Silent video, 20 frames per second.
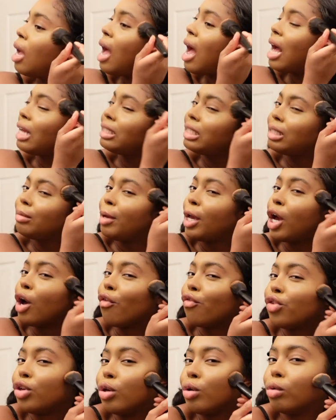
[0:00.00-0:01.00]
I just be
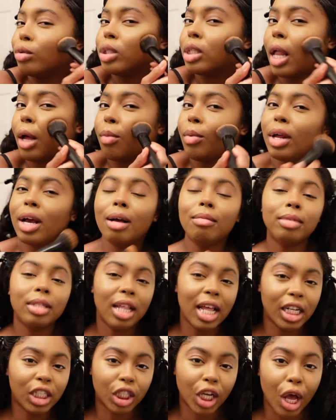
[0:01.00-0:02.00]
confused. Like when it comes to
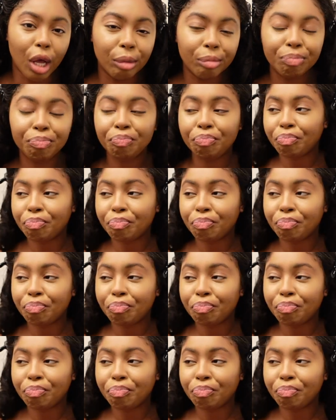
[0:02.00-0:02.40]
that show,